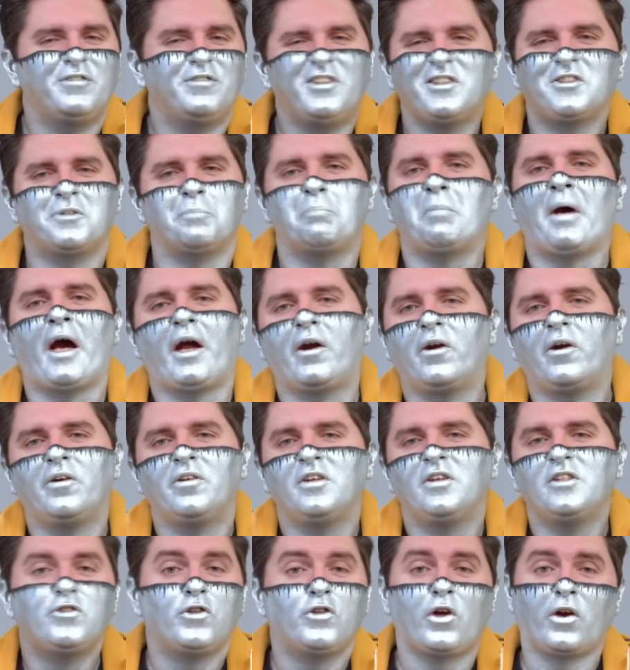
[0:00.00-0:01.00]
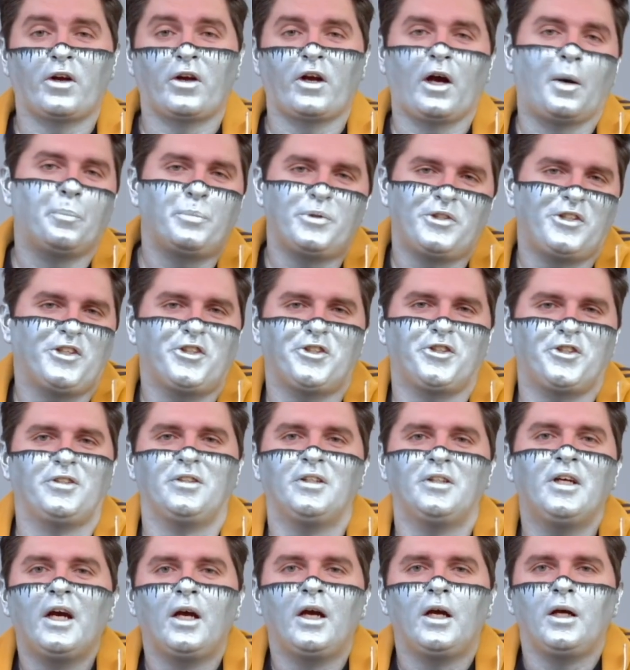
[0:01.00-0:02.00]
Doesn't matter, it's not a competition,
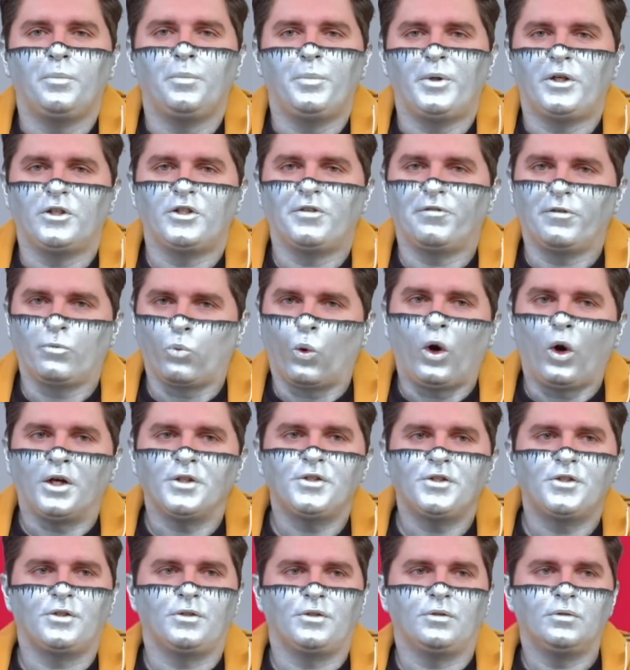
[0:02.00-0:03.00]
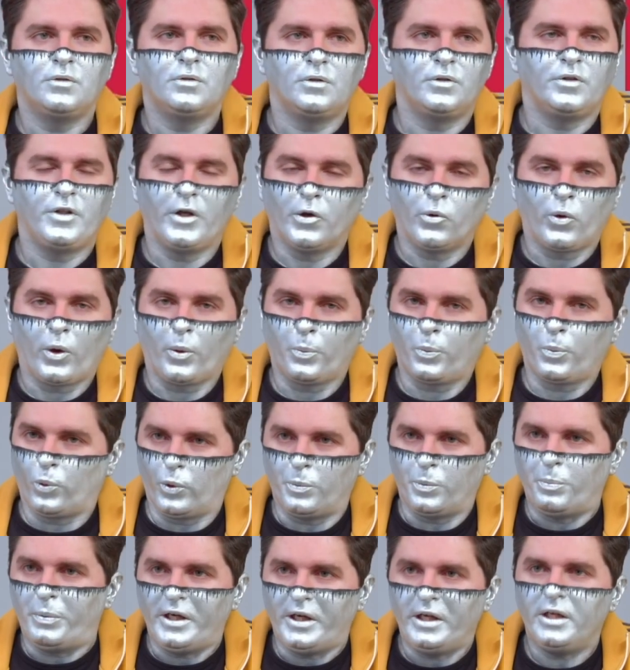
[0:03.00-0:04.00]
because if it was, Europe
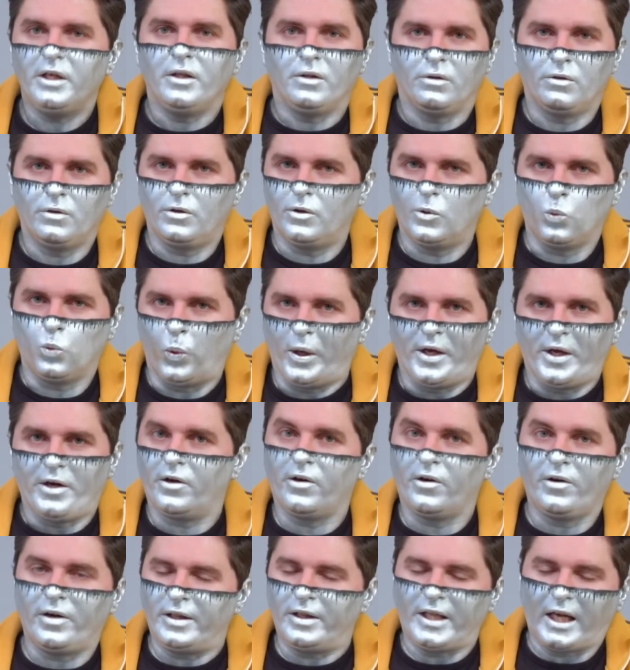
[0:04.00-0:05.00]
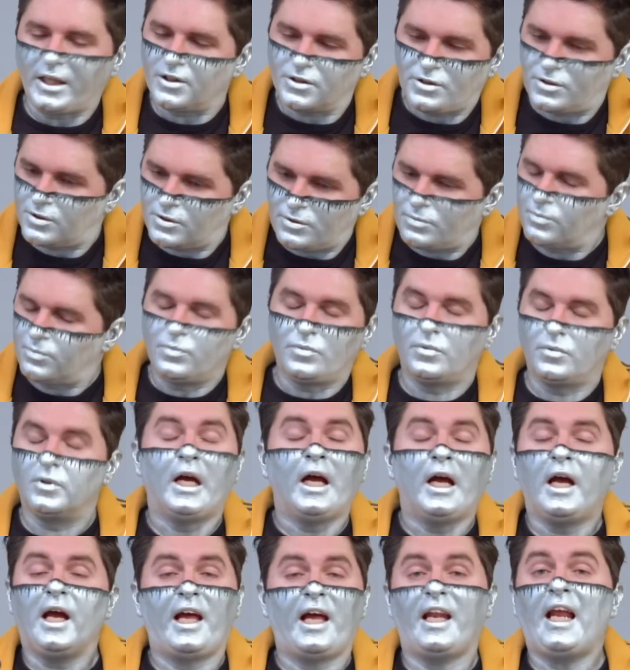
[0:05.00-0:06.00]
would be the winner,
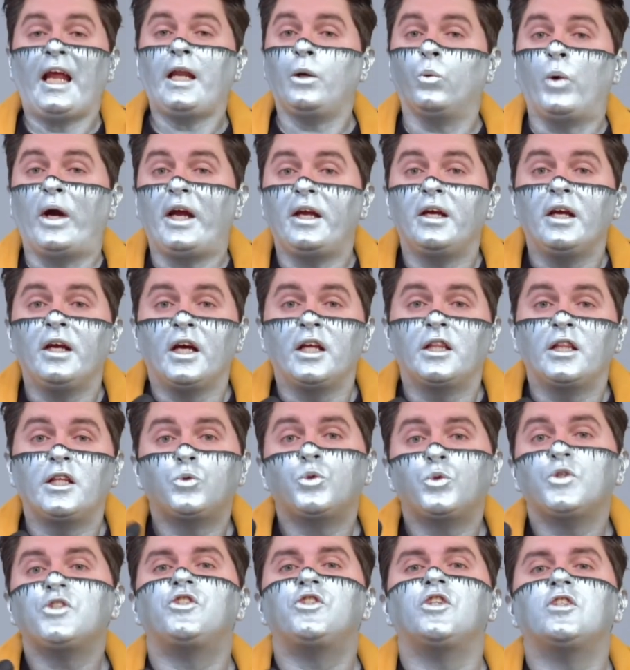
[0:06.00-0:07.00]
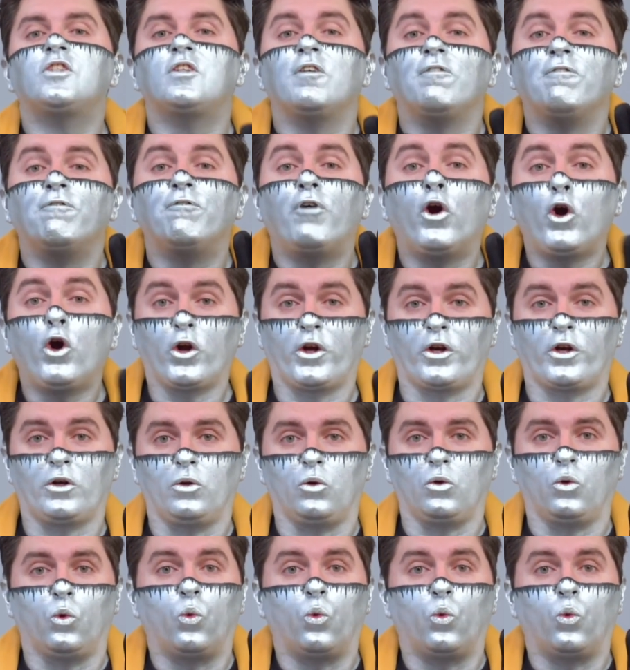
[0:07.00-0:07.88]
and anyway, this was just vertical